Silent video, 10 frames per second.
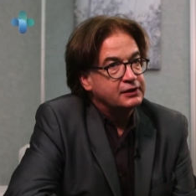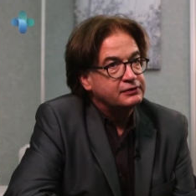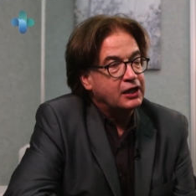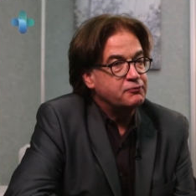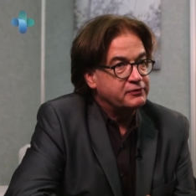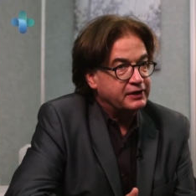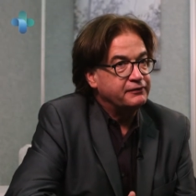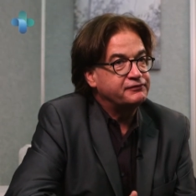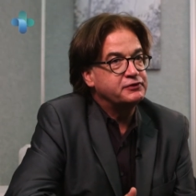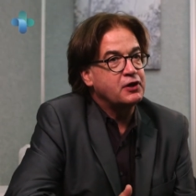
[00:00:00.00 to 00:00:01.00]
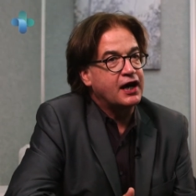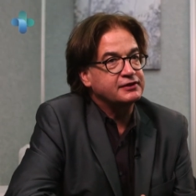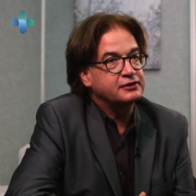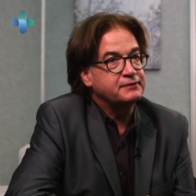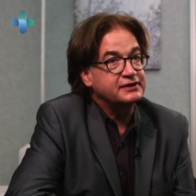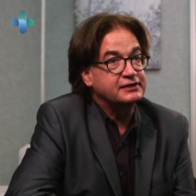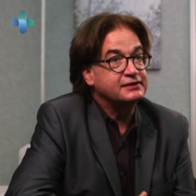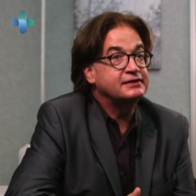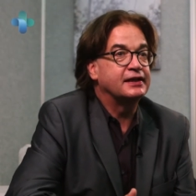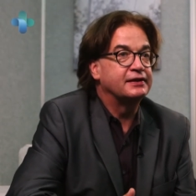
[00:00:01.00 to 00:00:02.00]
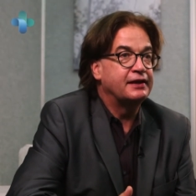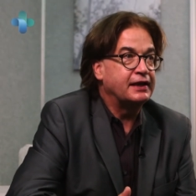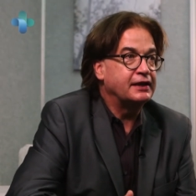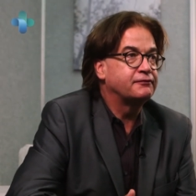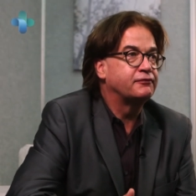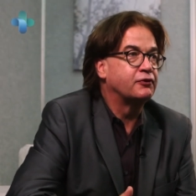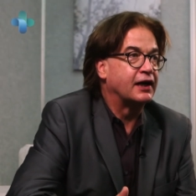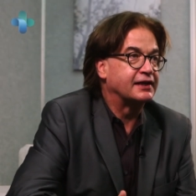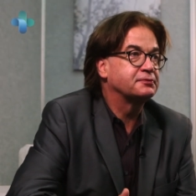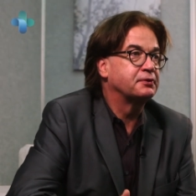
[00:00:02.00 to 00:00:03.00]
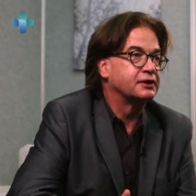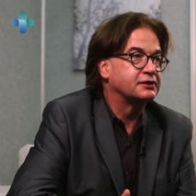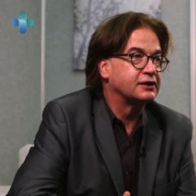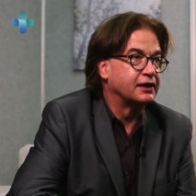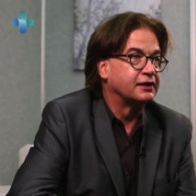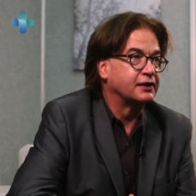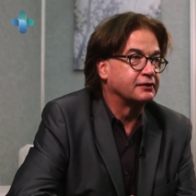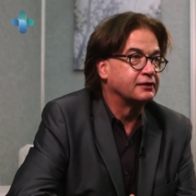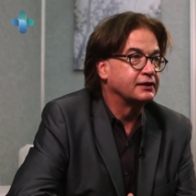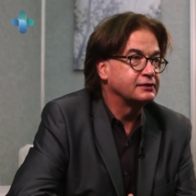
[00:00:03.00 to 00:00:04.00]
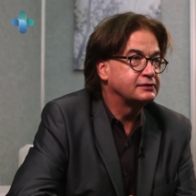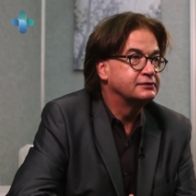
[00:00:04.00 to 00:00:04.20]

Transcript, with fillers: Now, if you ask the question, is there a need for expert training, right?